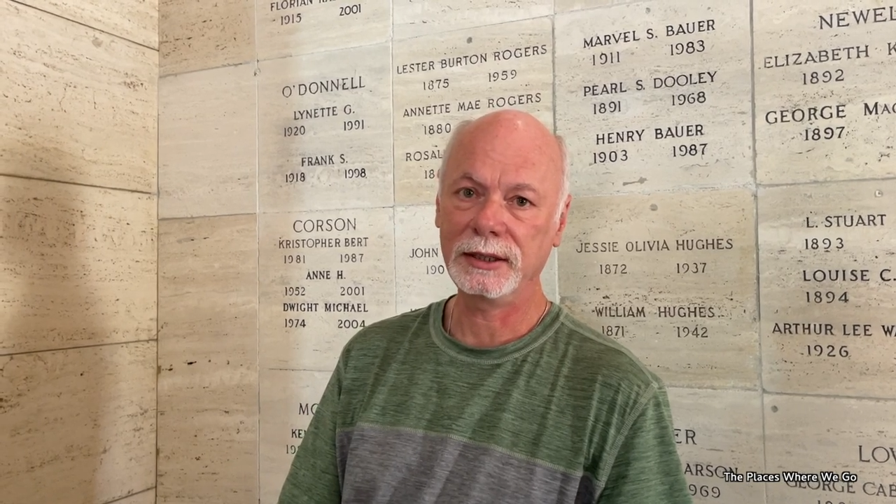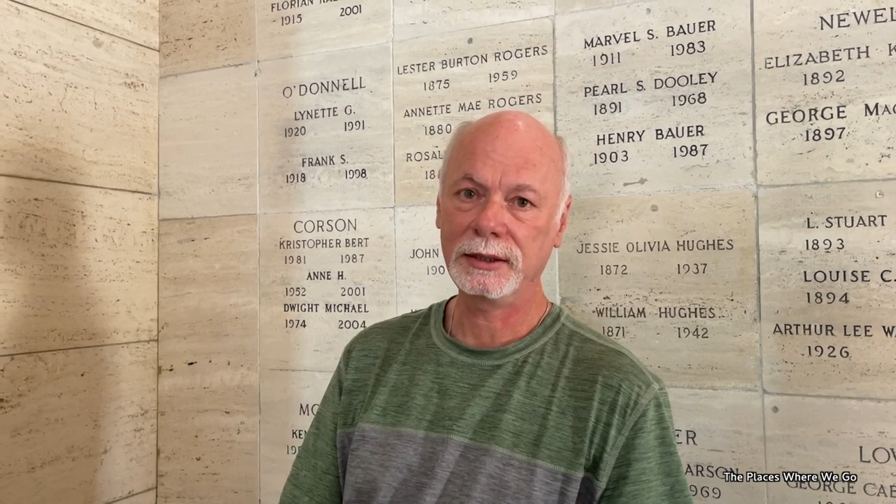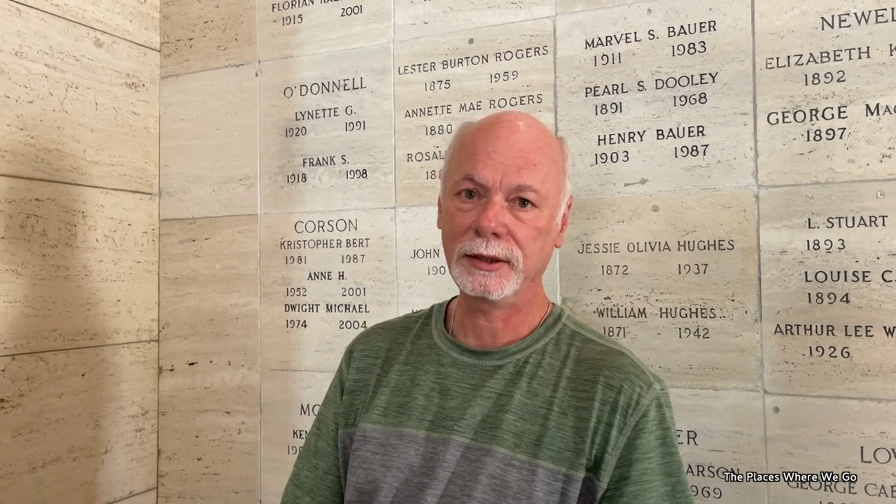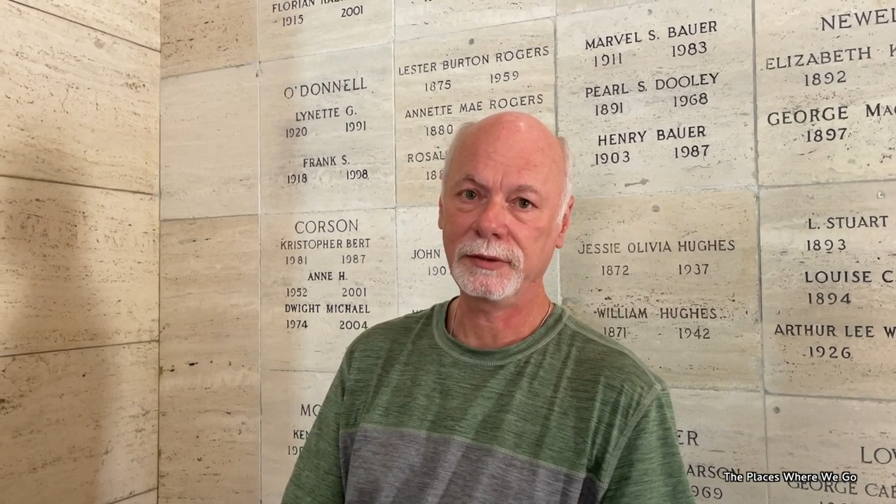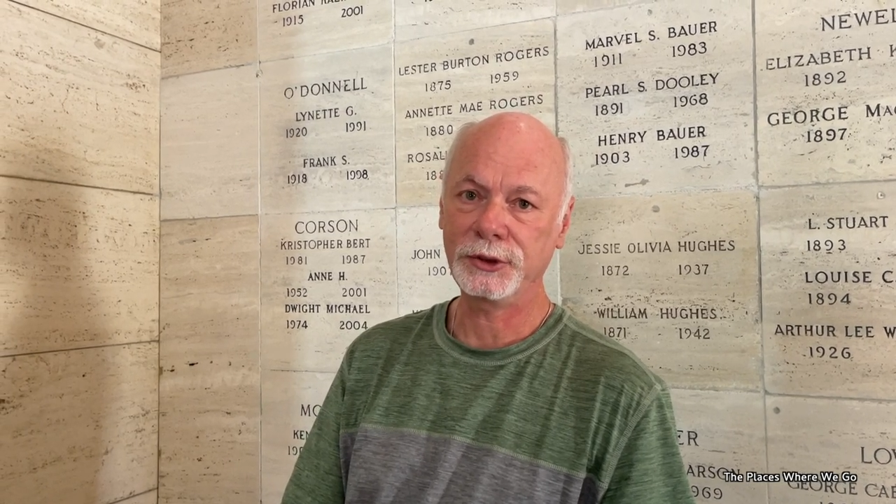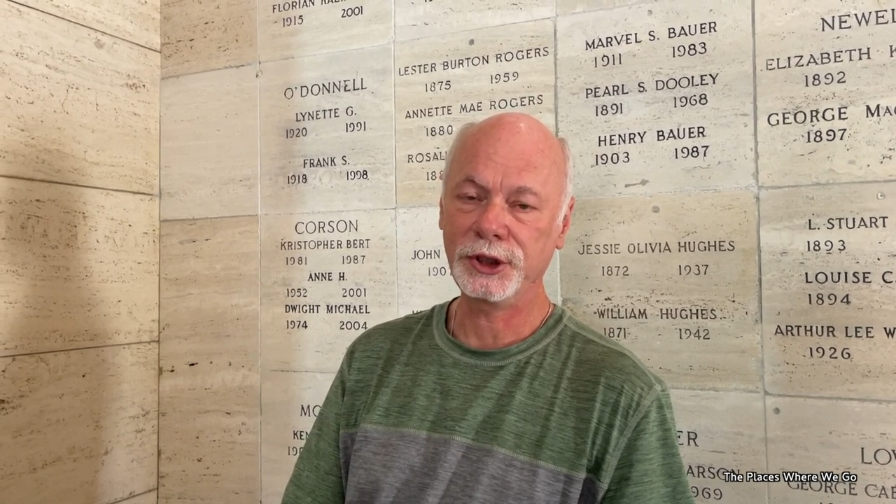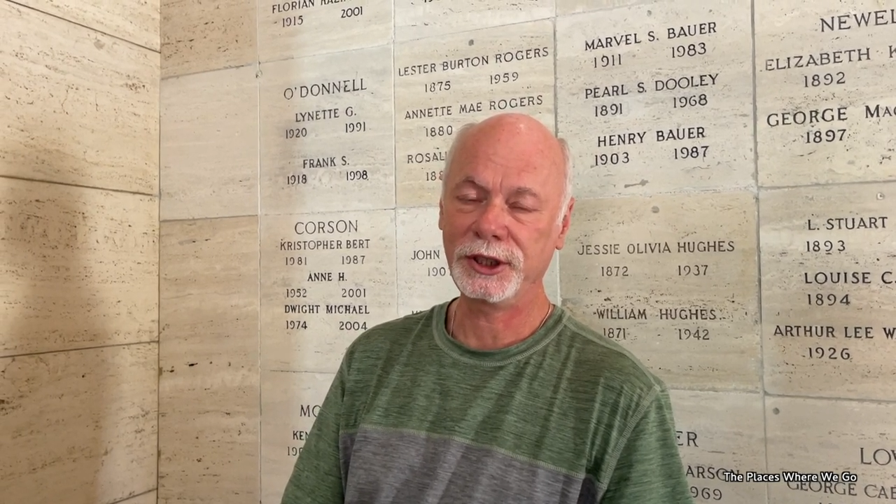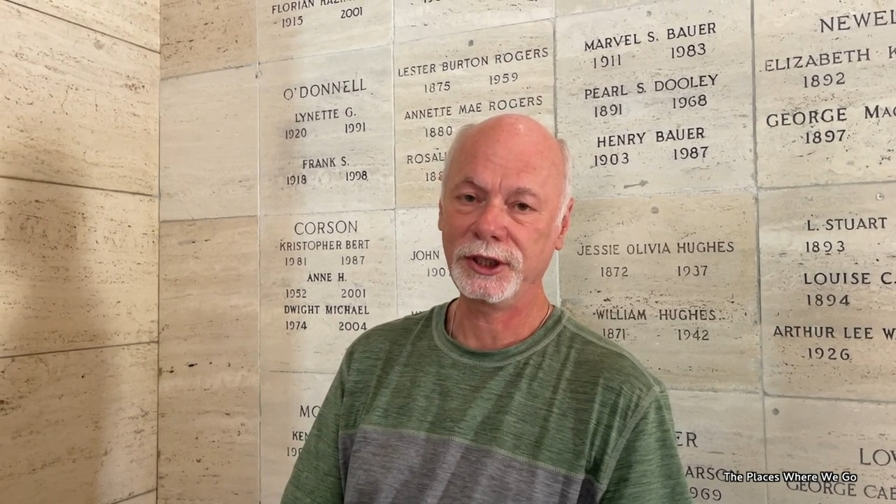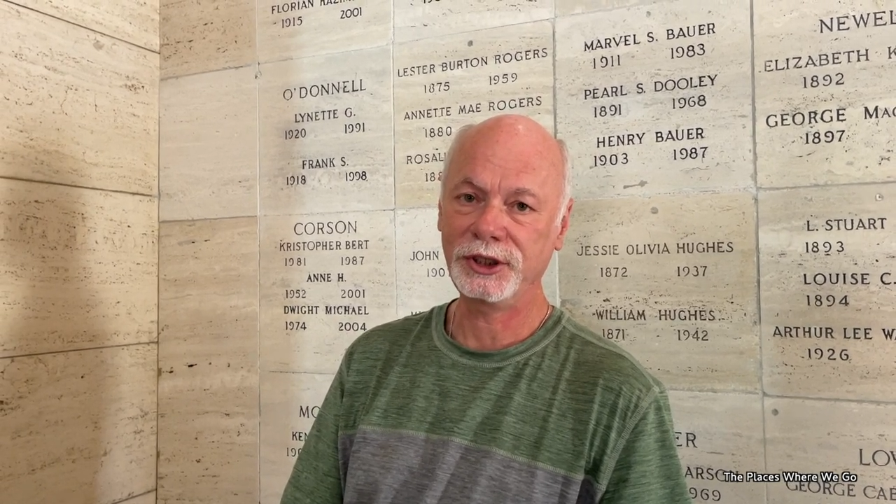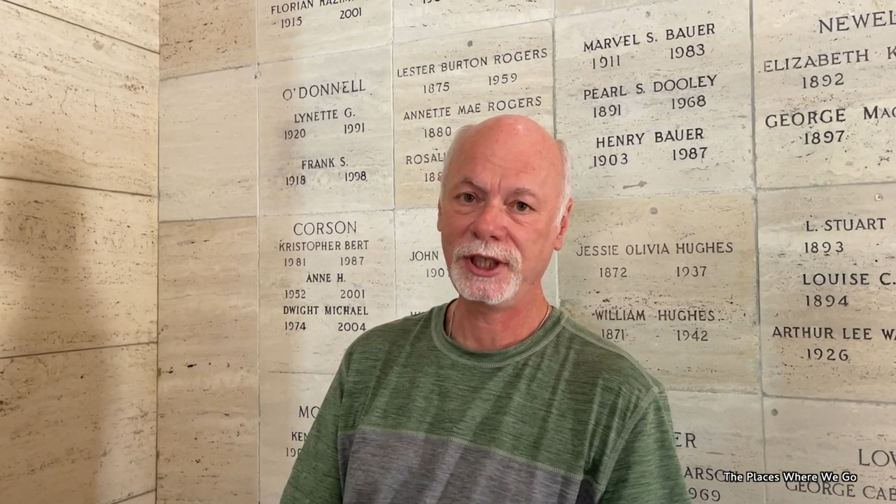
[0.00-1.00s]
of
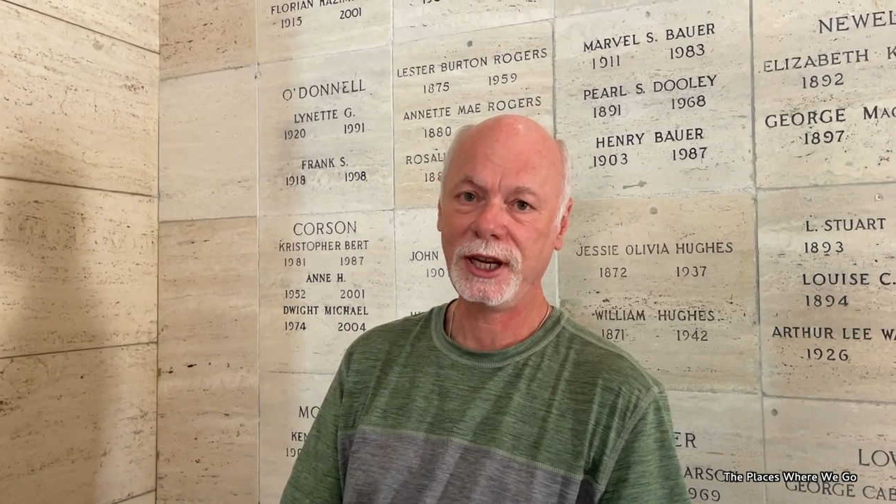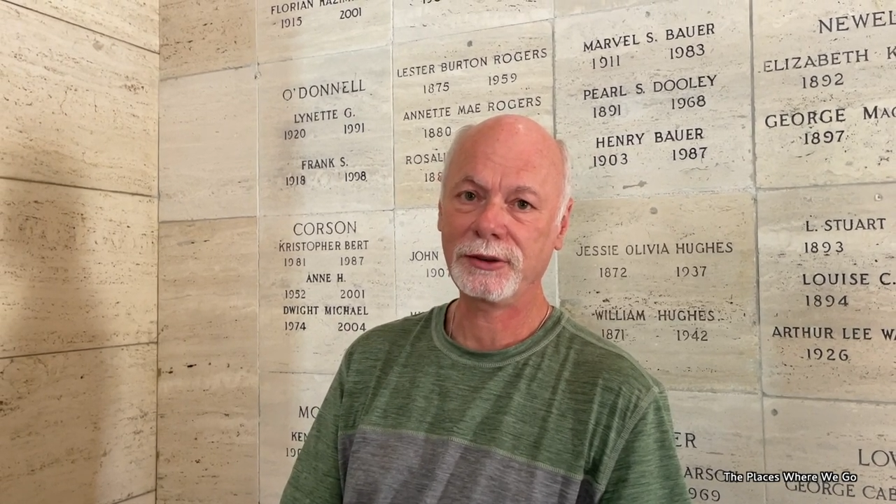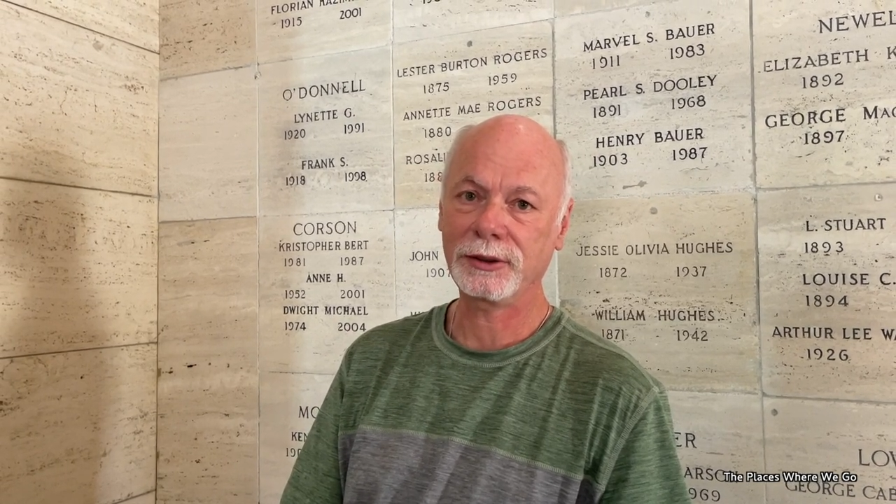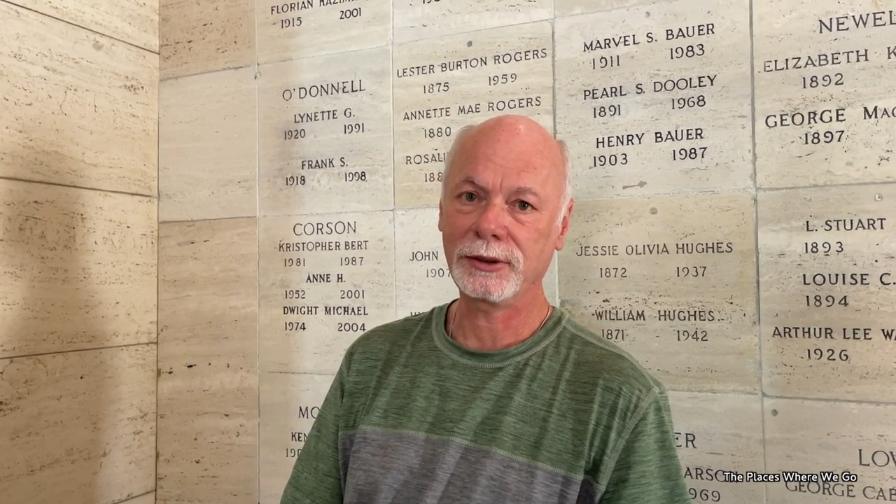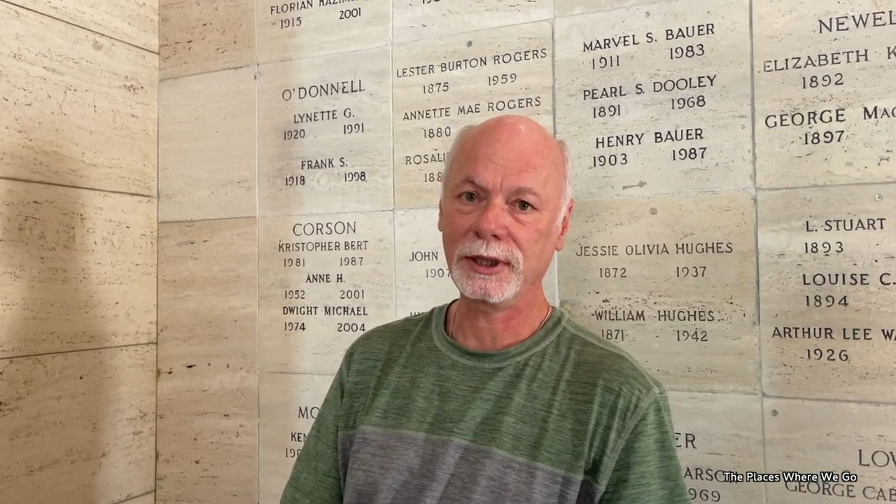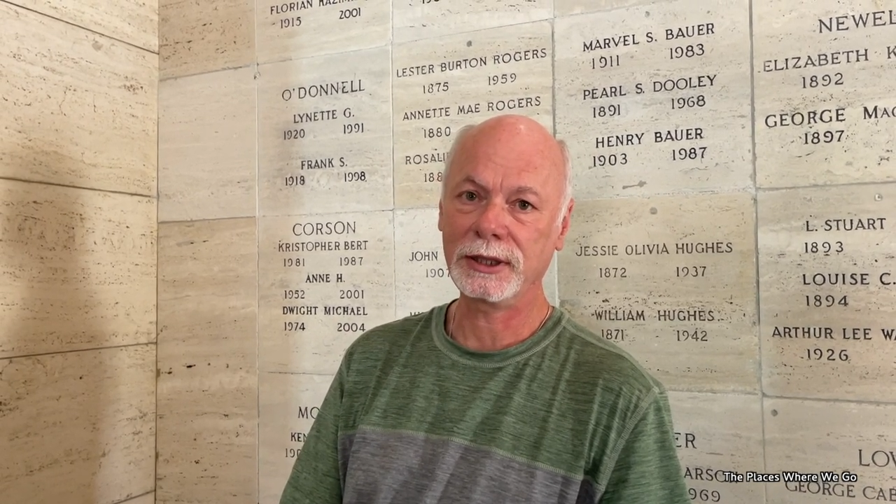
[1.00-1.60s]
Virginia Cherrill.